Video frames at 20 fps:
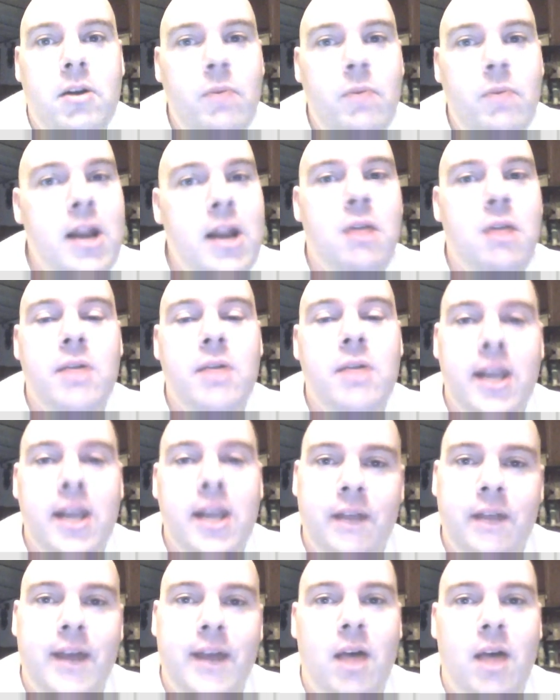We don't
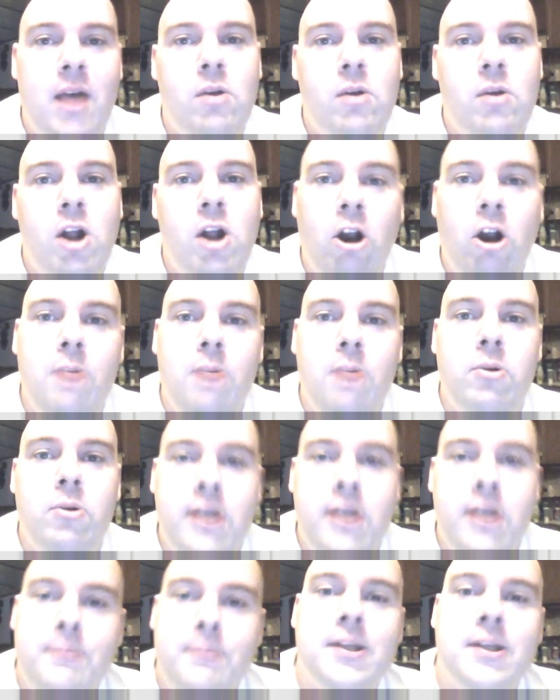give out caramel
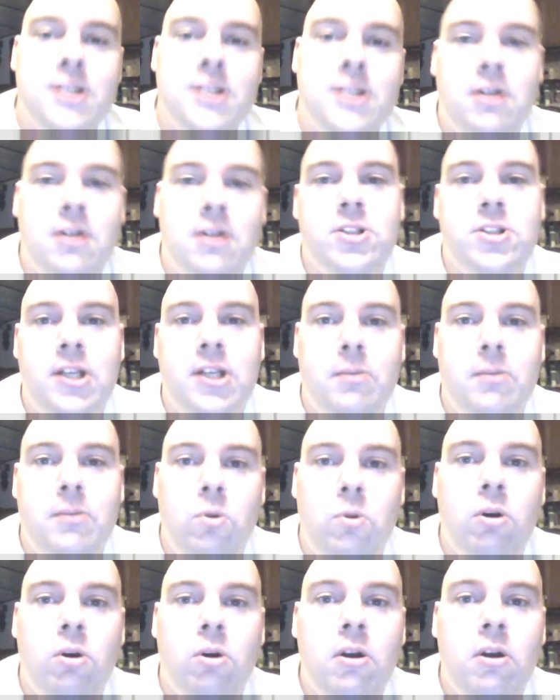dipping sauce
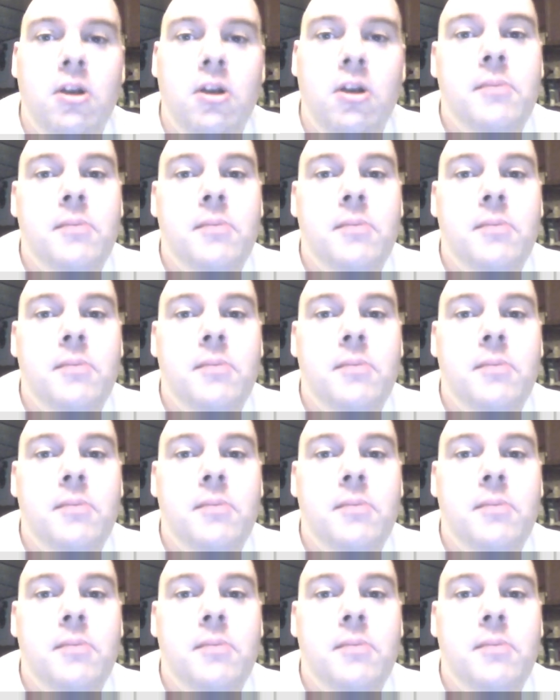anymore